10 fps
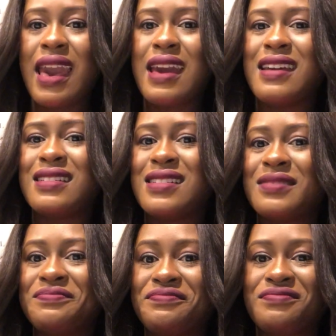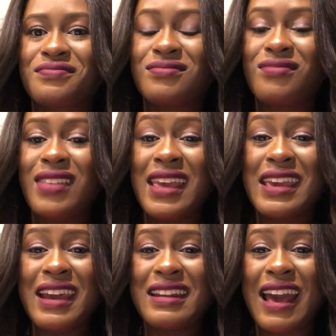And
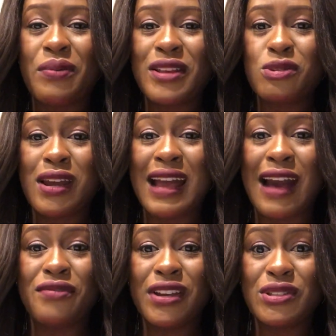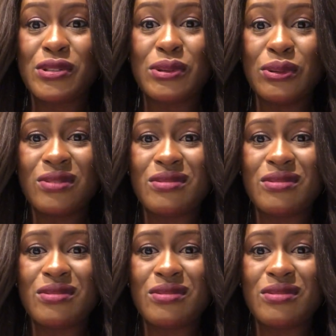again, I went to an average school.